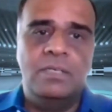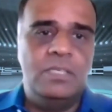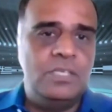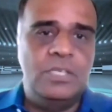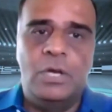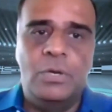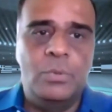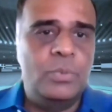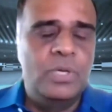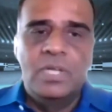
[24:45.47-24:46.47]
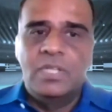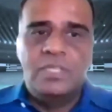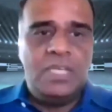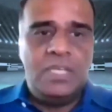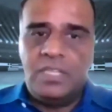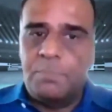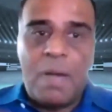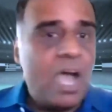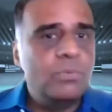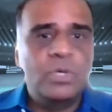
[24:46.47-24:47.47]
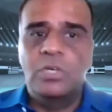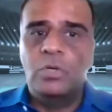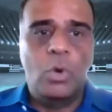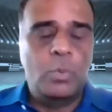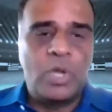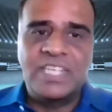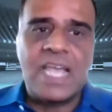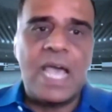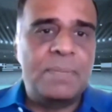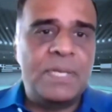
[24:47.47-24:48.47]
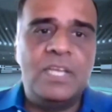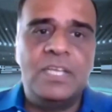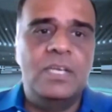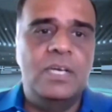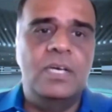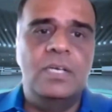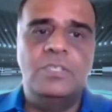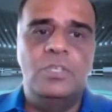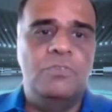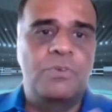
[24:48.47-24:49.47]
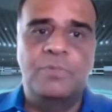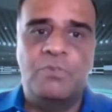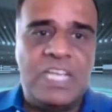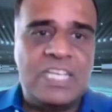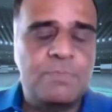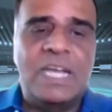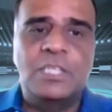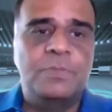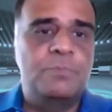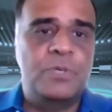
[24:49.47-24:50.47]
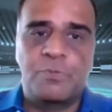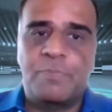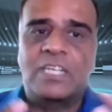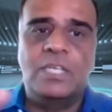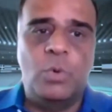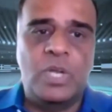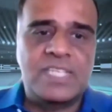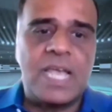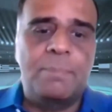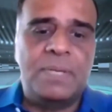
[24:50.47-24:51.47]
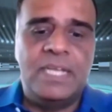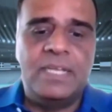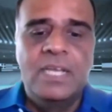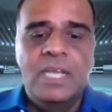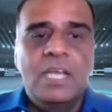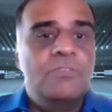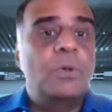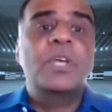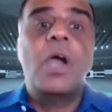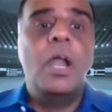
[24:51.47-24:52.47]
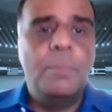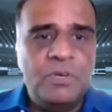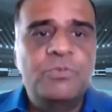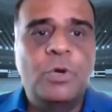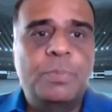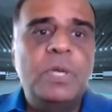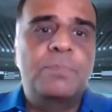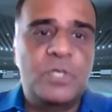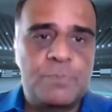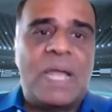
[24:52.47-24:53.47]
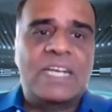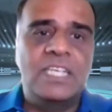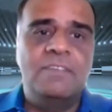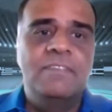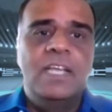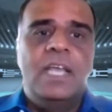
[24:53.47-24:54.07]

you know, the power, or what is happening, you know, from the waste management perspective, what is happening from the carbon footprint perspective.